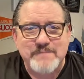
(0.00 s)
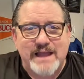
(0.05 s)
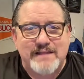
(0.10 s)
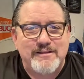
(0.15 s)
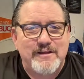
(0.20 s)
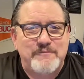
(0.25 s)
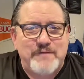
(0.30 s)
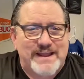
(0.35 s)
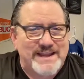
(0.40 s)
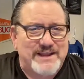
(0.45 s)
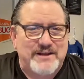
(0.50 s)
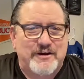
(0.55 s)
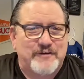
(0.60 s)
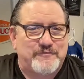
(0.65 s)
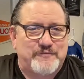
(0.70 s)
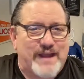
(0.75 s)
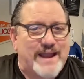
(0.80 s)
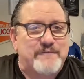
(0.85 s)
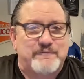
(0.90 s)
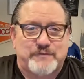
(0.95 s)
I love how Eagle
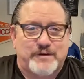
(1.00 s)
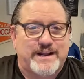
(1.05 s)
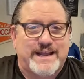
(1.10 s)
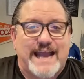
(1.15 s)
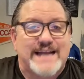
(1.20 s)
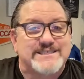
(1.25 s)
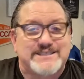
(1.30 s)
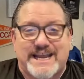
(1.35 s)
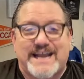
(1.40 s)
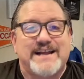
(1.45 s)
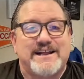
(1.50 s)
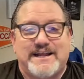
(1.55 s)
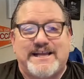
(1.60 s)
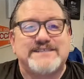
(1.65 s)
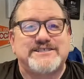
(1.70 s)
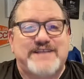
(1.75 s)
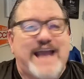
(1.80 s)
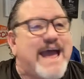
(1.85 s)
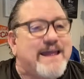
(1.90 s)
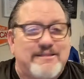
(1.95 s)
fan forgets. He,
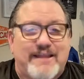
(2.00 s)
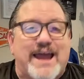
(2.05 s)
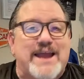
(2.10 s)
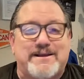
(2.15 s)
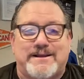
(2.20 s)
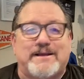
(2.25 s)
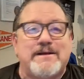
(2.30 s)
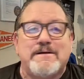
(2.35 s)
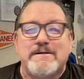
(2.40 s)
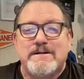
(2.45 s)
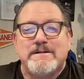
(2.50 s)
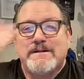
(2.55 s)
he's got like